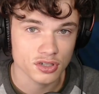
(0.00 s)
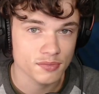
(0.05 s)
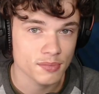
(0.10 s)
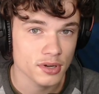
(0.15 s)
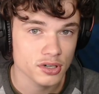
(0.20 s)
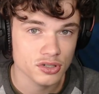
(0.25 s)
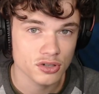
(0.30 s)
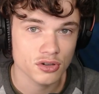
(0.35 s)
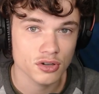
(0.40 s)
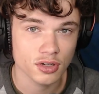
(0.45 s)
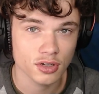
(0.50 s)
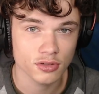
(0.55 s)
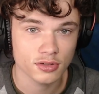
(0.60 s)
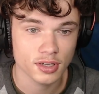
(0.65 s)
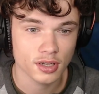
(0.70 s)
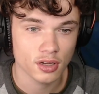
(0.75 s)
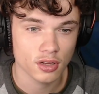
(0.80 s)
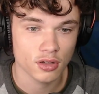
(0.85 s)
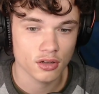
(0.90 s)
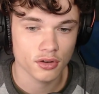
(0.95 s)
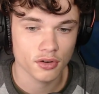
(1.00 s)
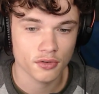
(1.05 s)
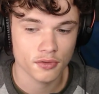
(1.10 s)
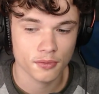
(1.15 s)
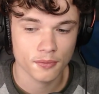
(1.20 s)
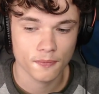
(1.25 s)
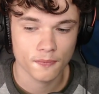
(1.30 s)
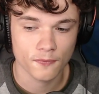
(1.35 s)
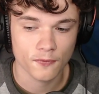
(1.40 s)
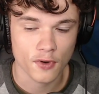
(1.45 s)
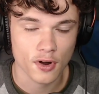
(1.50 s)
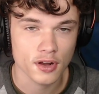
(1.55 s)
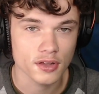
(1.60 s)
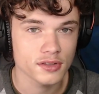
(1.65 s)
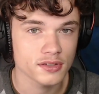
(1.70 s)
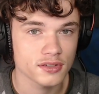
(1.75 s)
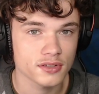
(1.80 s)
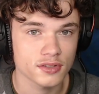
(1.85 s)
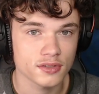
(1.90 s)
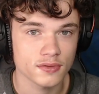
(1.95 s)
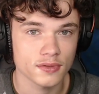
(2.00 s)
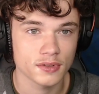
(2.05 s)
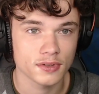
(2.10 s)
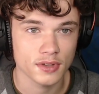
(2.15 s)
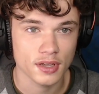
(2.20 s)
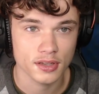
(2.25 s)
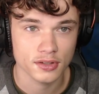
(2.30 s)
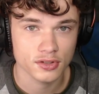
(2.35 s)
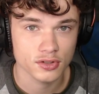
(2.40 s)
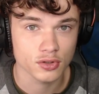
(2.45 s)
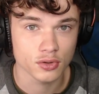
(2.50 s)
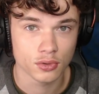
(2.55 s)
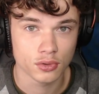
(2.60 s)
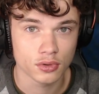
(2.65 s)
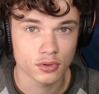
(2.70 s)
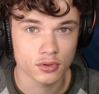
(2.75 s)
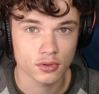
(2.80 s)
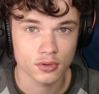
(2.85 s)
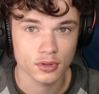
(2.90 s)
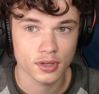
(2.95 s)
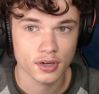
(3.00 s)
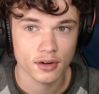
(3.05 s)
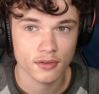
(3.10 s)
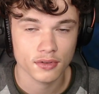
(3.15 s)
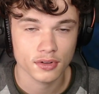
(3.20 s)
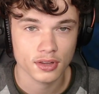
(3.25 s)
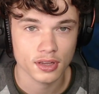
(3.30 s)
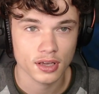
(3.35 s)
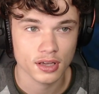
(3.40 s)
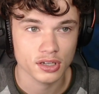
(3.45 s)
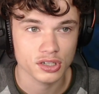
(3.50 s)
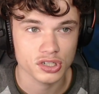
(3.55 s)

just make sure to go tell all your friends at school and everything,